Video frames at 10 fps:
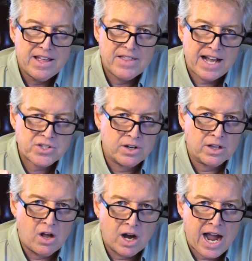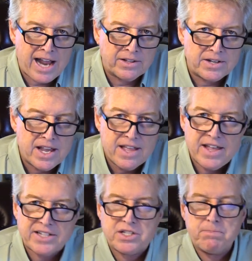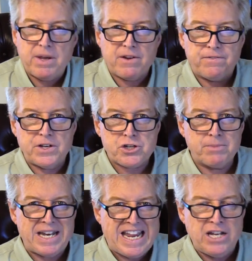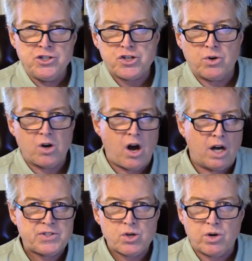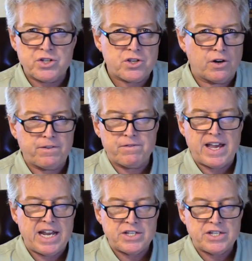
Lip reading: That's on Long Island. That's the big fisherman inshore offshore surf event.